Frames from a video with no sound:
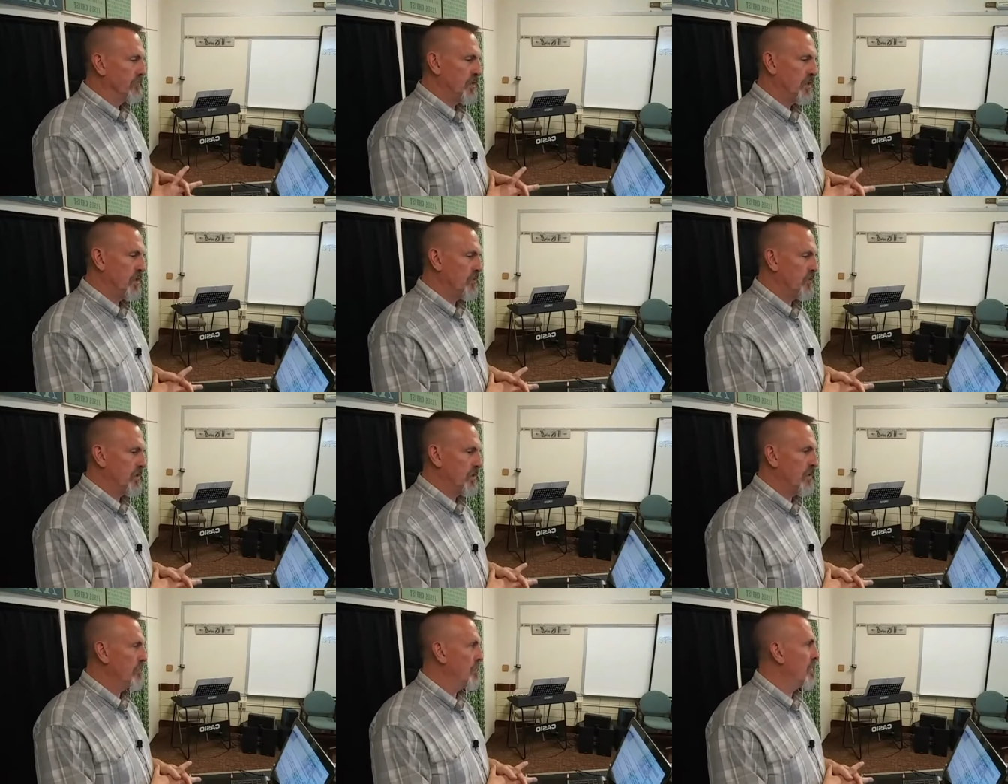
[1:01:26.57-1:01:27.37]
She's
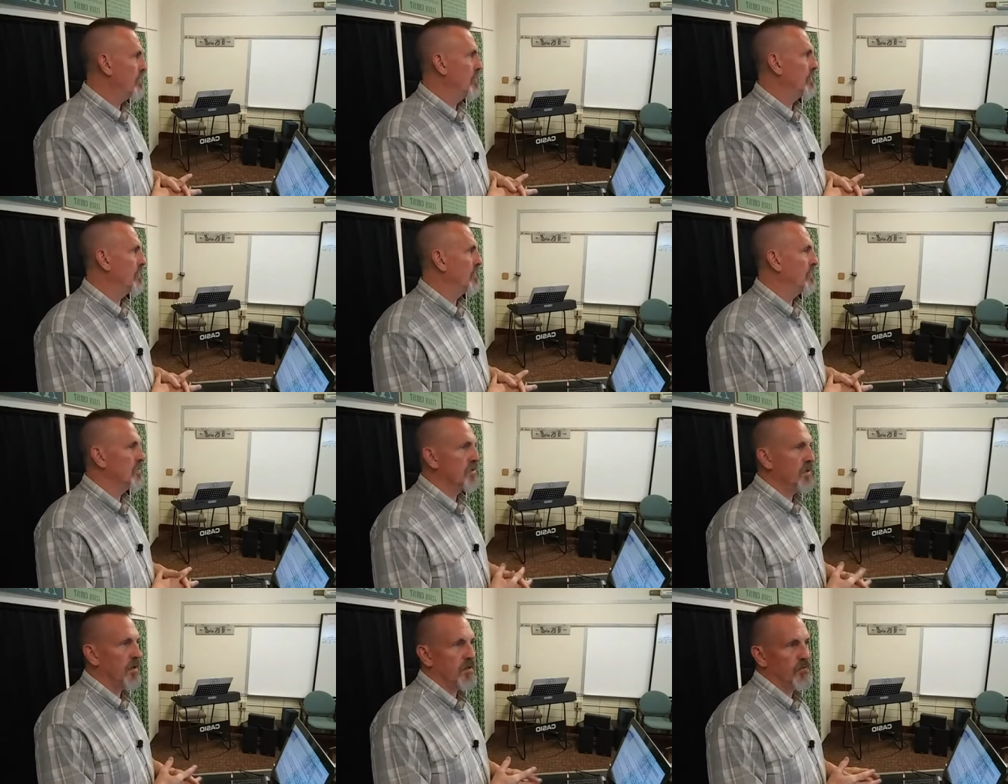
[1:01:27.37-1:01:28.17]
received double what the
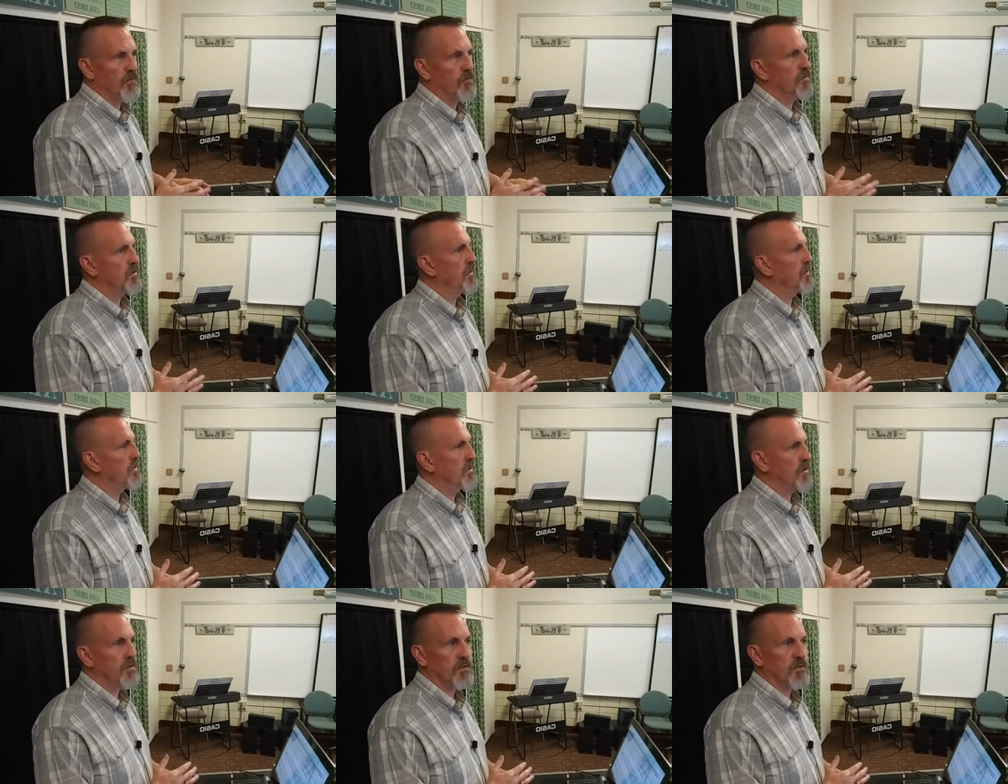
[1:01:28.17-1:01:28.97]
Lord's hands for her
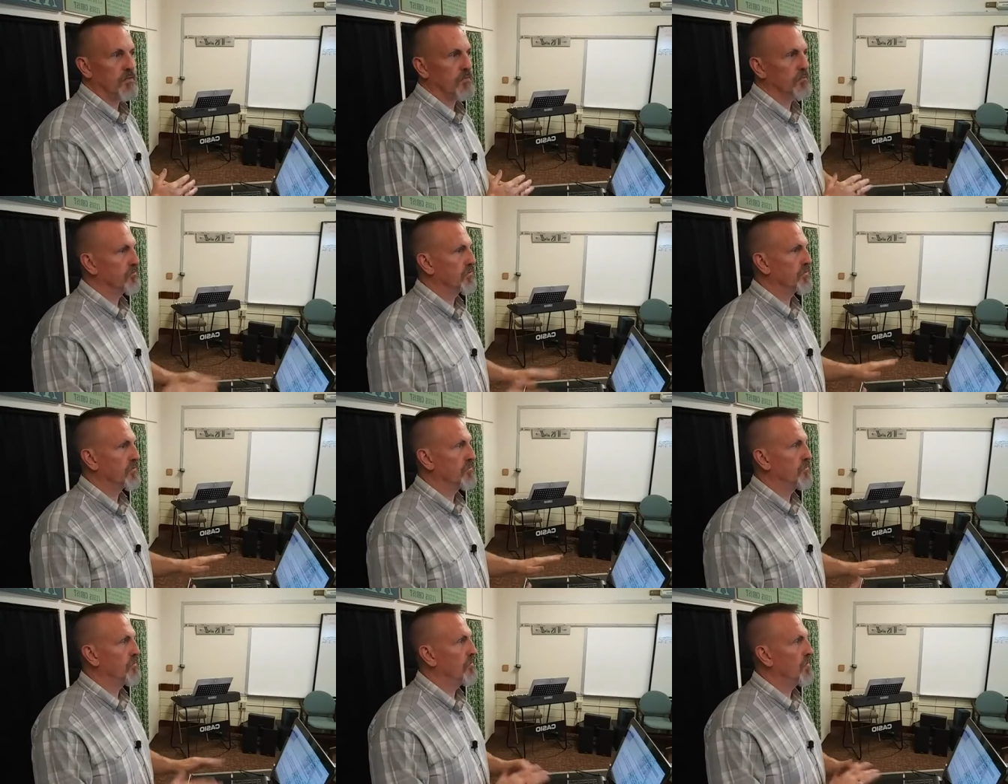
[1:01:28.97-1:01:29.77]
sins. There's
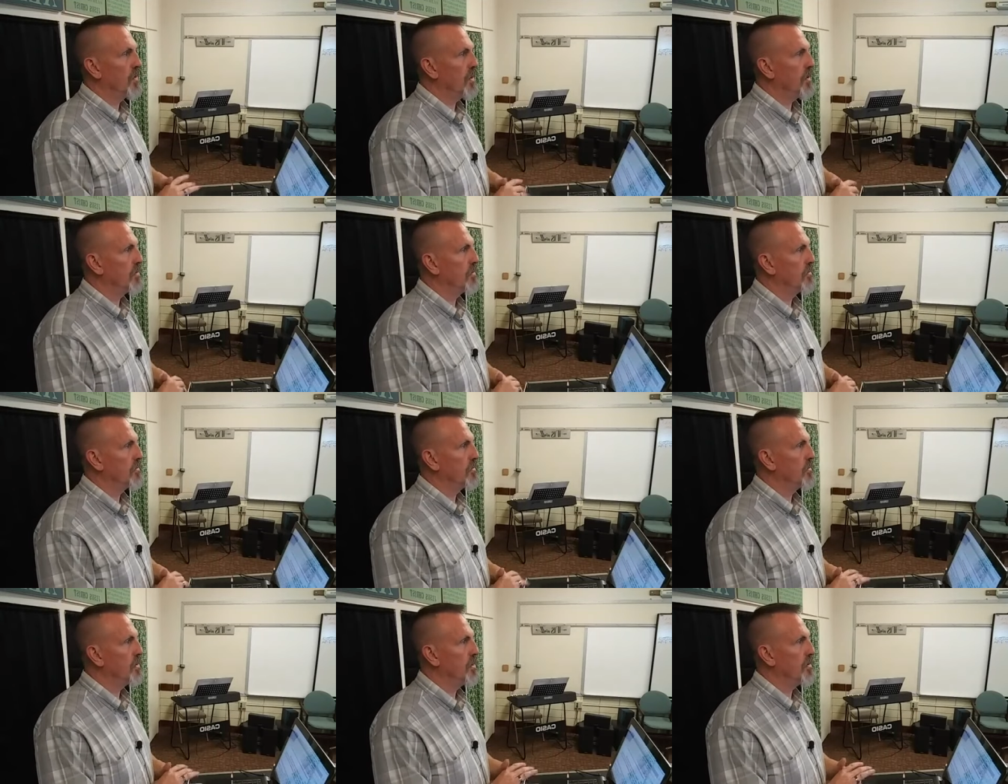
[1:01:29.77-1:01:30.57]

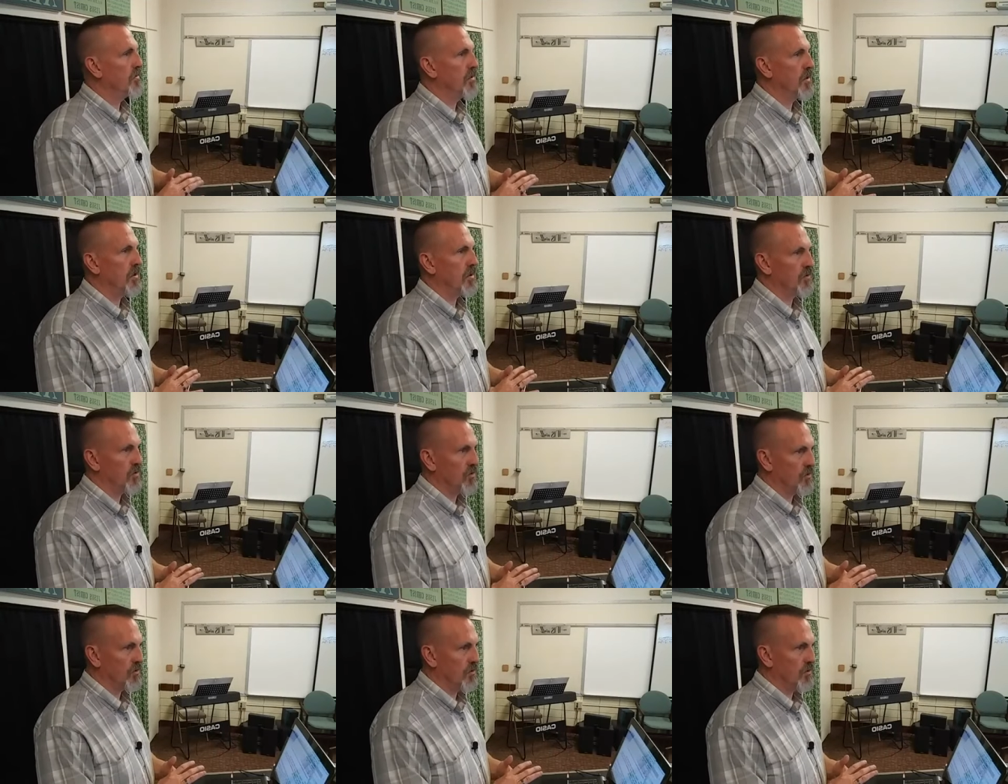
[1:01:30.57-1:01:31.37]
can't
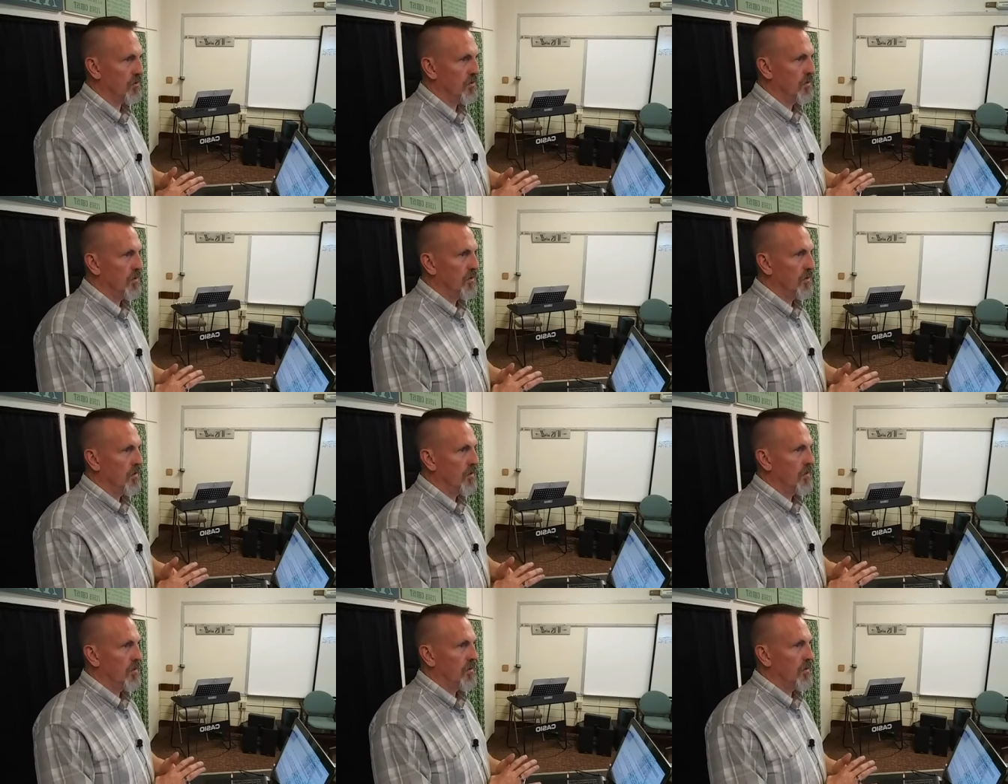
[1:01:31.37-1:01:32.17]
touch
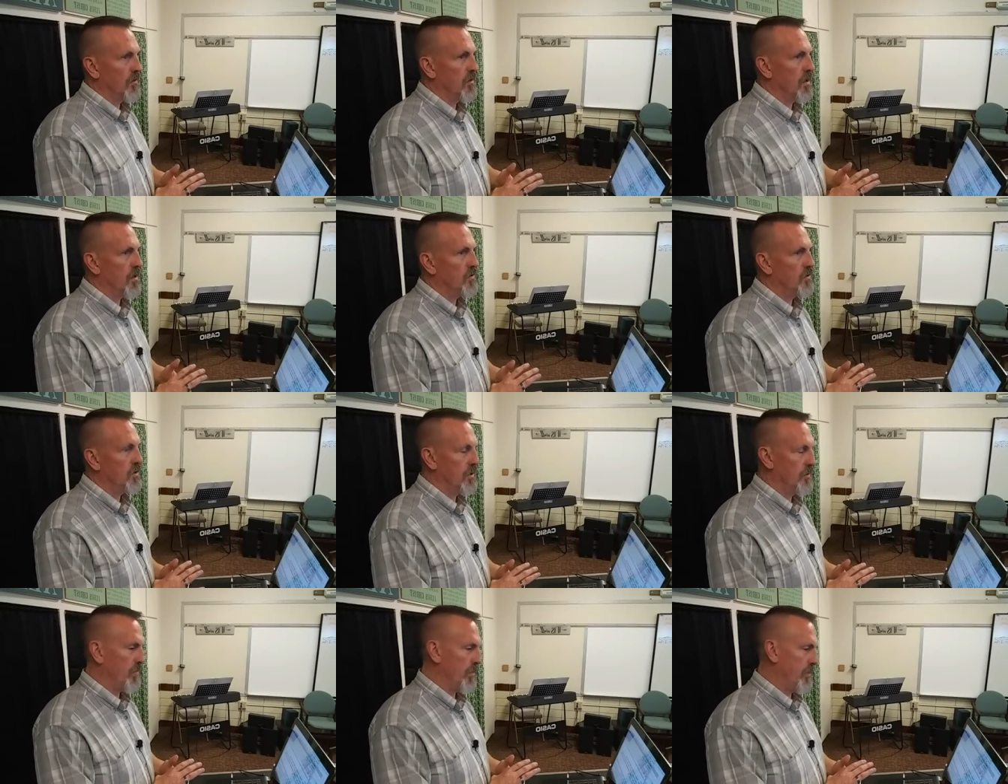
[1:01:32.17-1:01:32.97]
God's
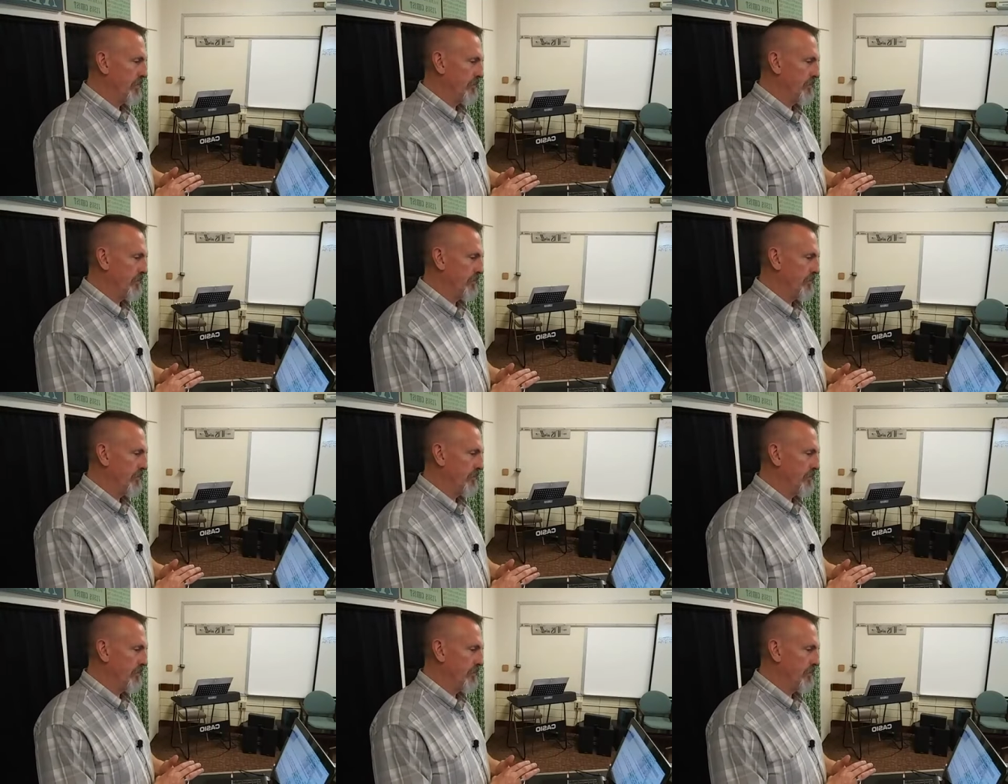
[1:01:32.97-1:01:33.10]
sheep.